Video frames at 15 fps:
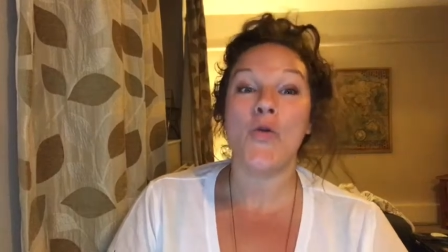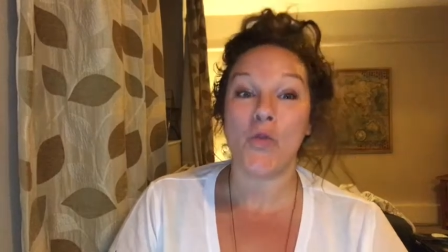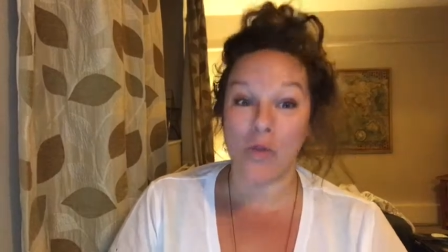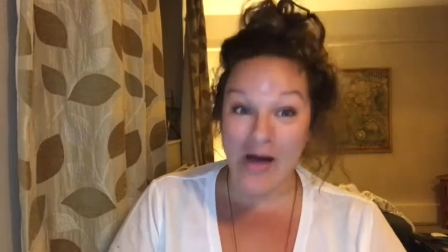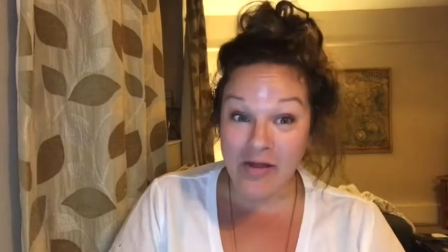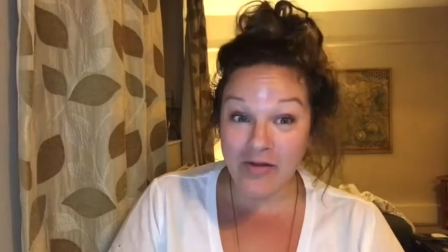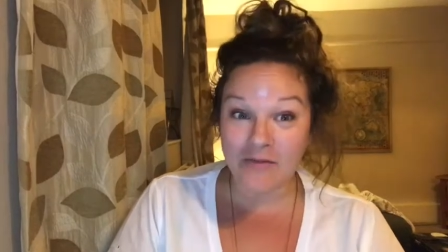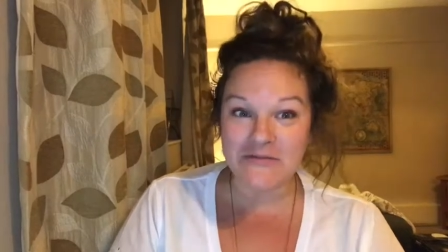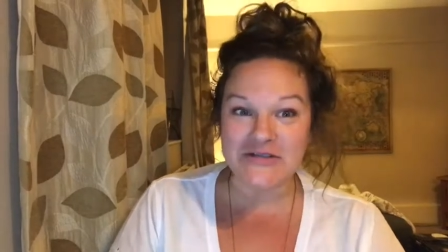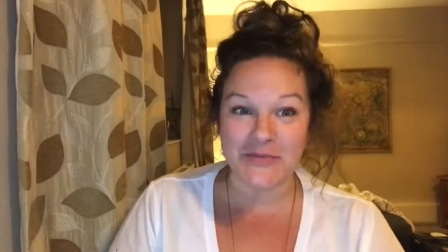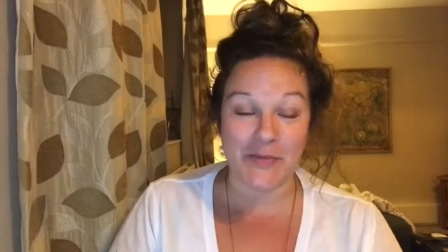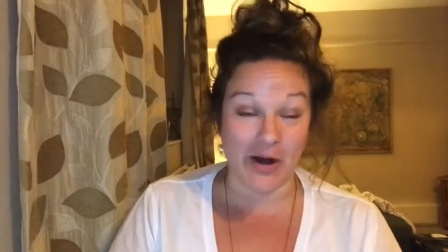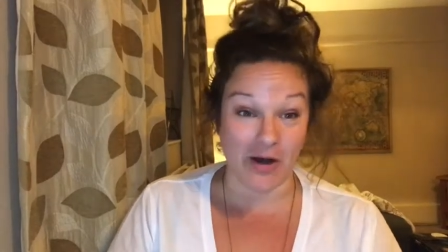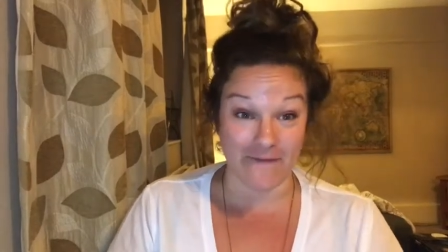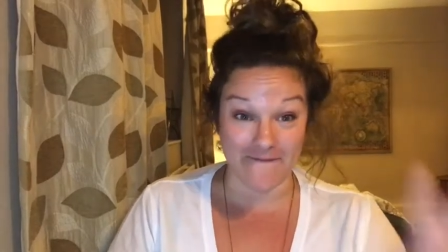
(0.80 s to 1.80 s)
Welcome to
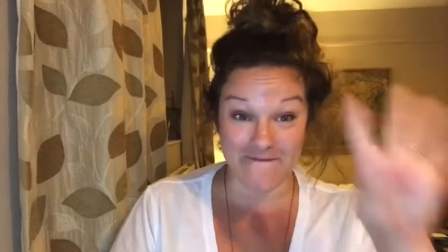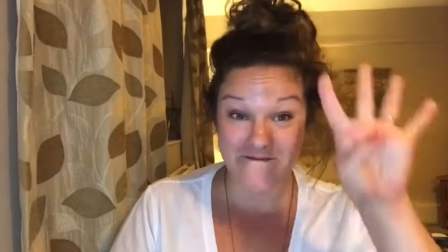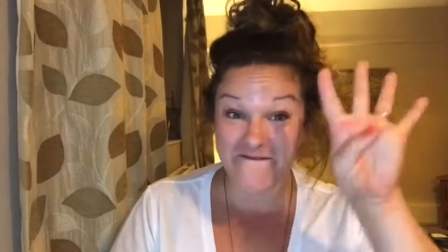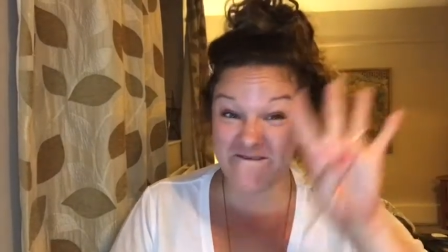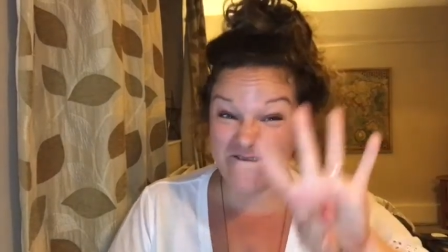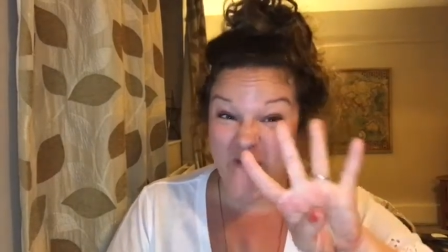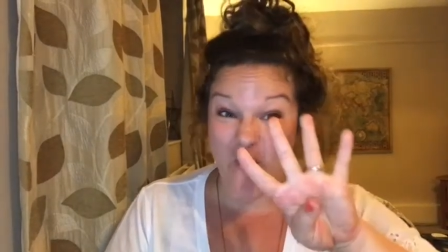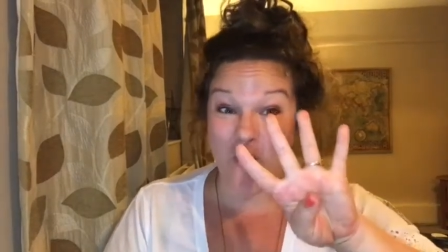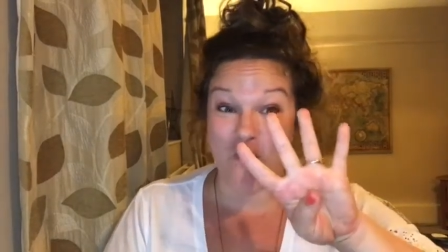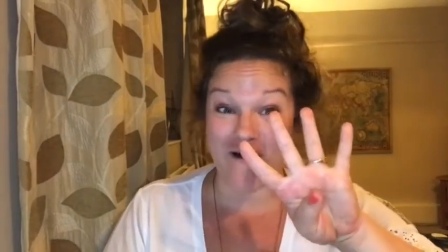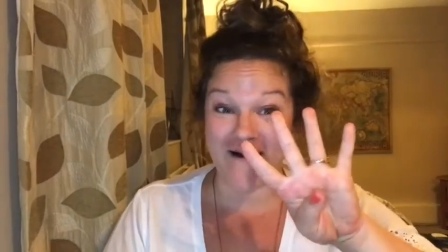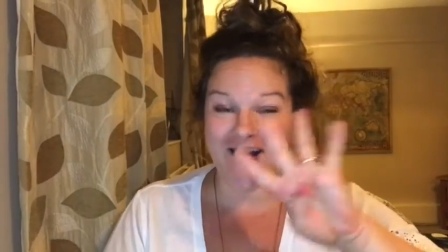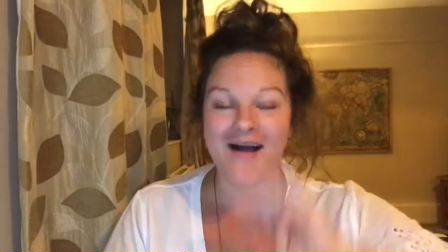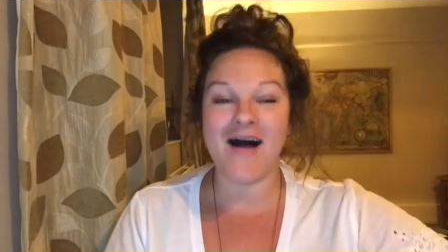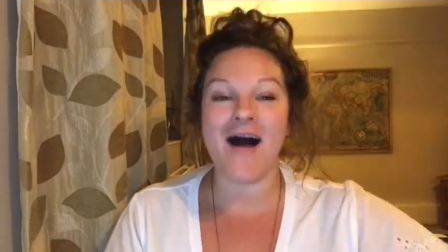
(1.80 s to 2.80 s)
part
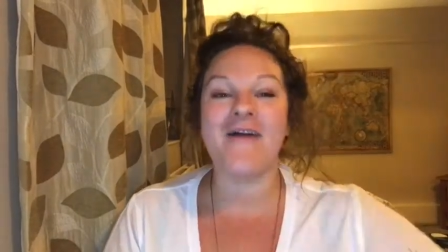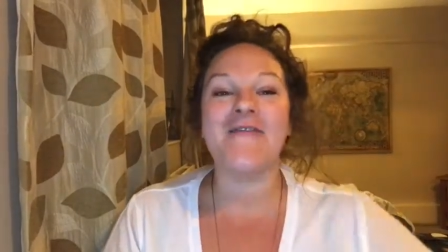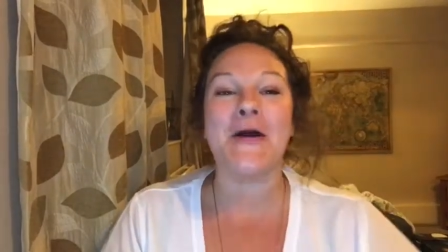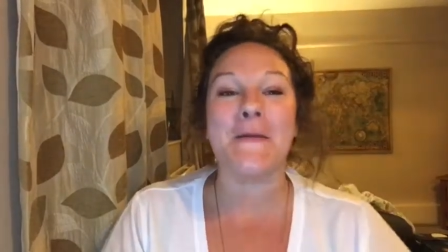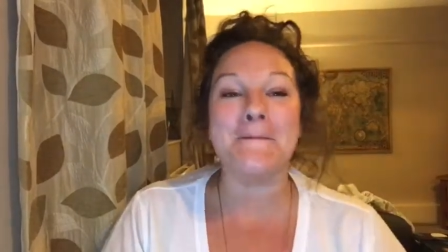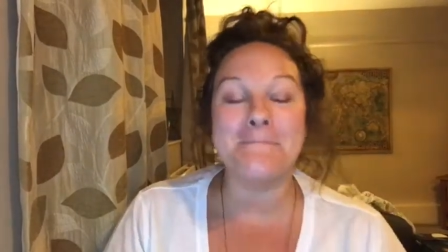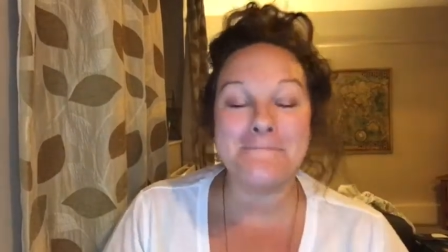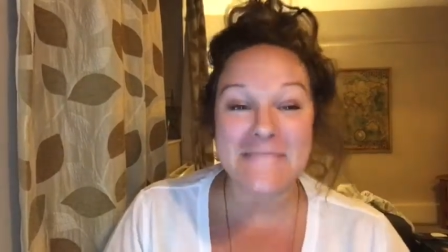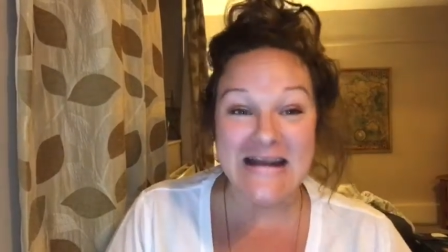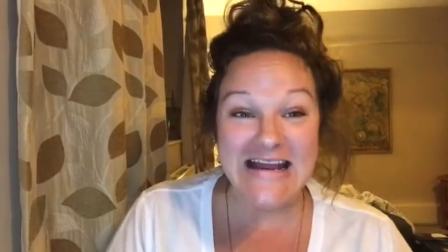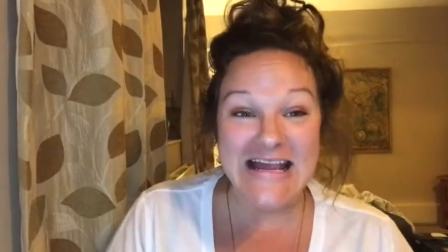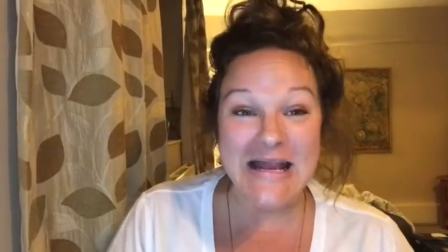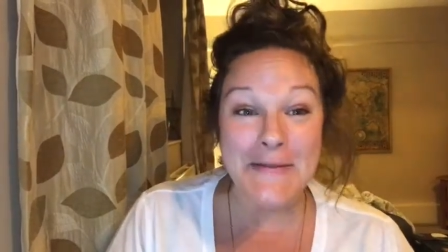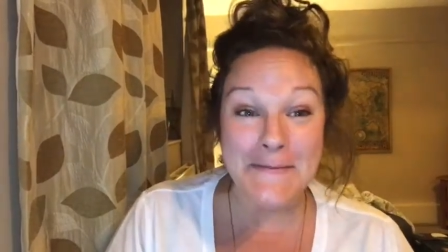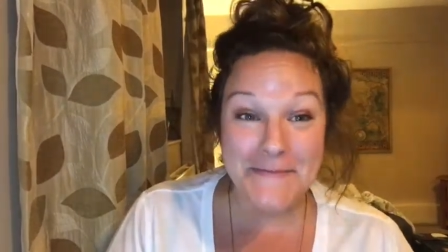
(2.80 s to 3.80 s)
four of our
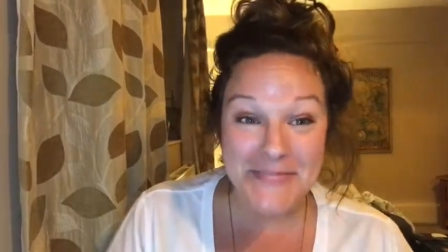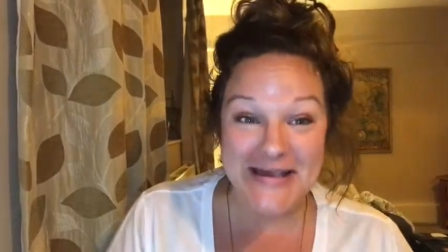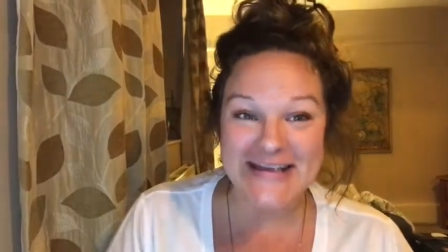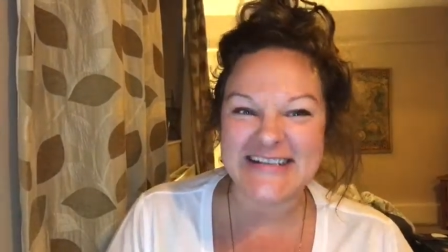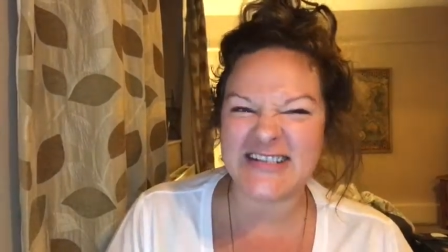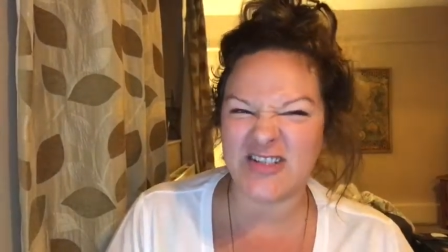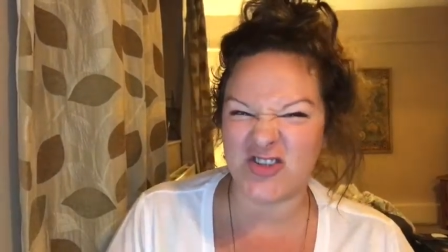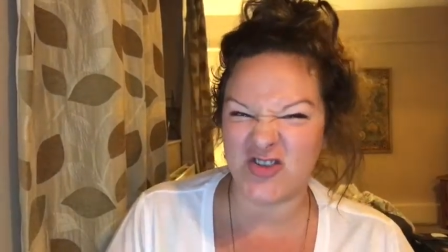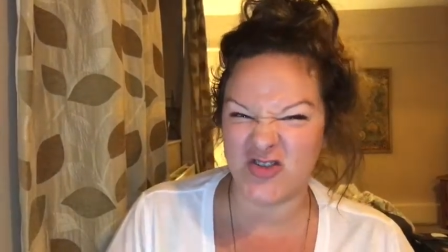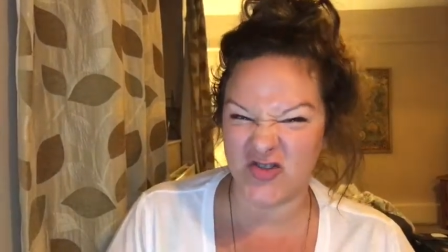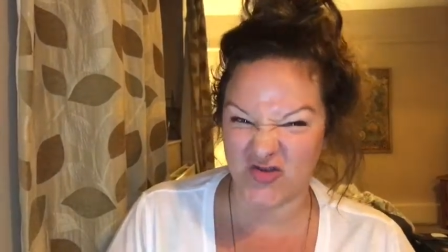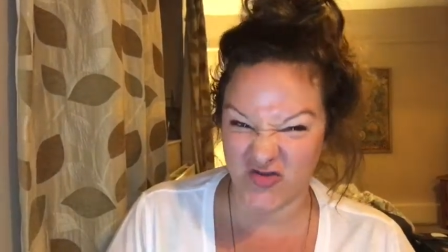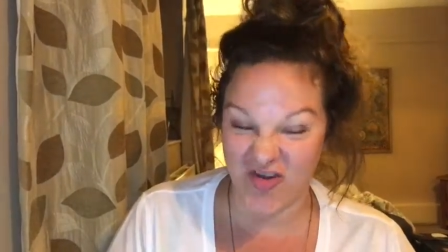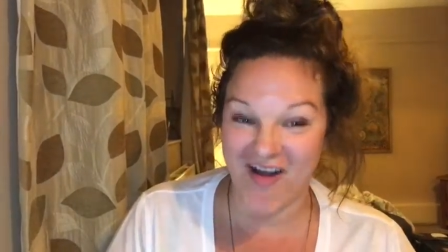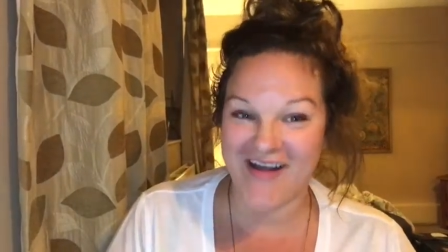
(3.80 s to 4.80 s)
mini beast
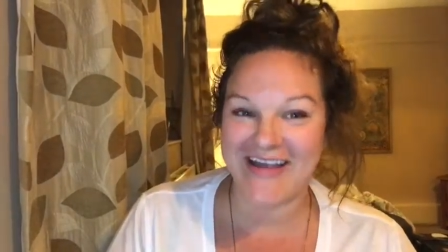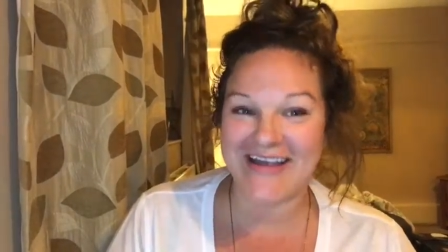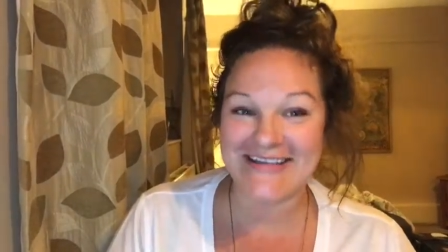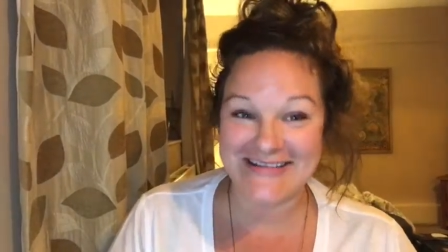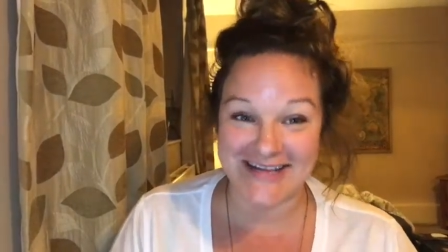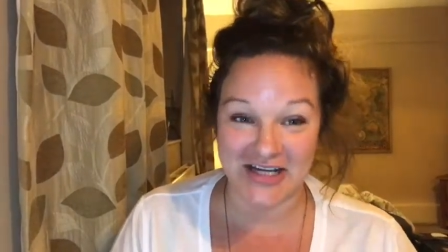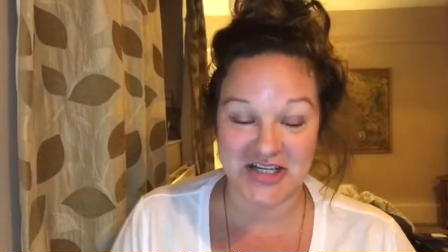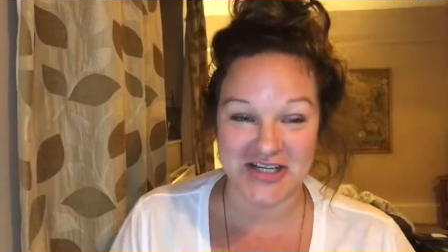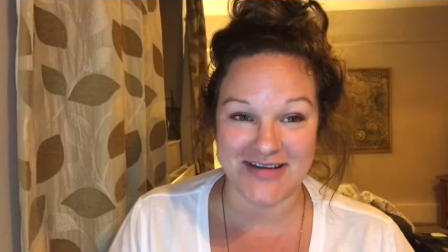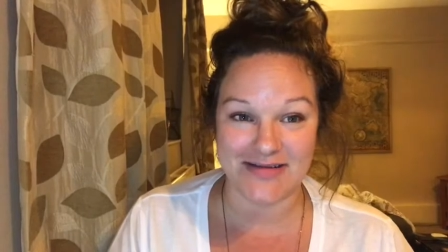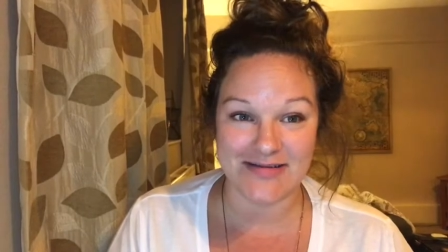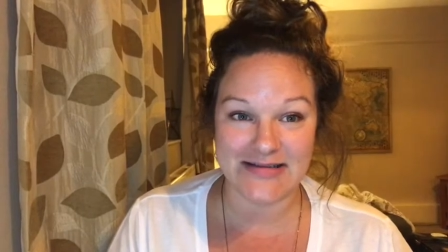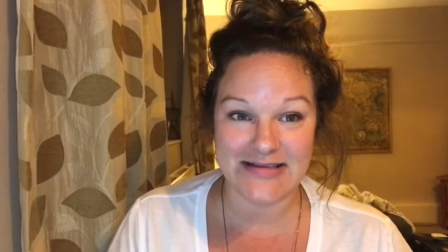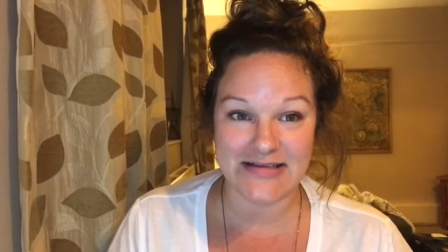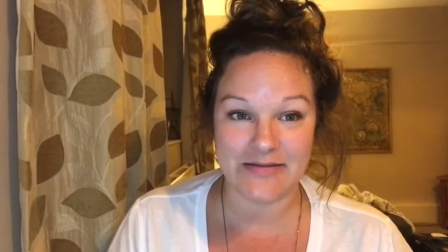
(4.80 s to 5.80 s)
drawing
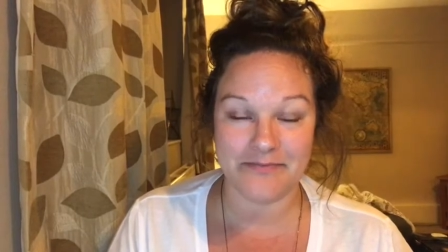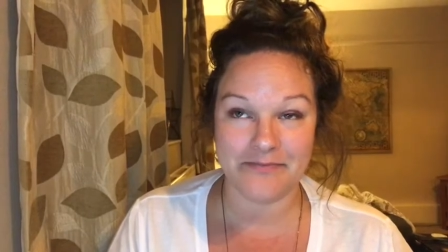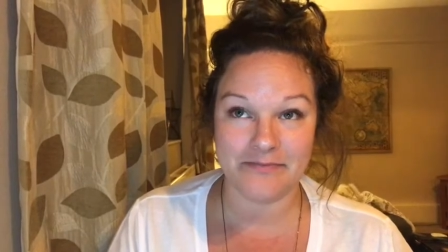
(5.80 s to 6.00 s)
sessions.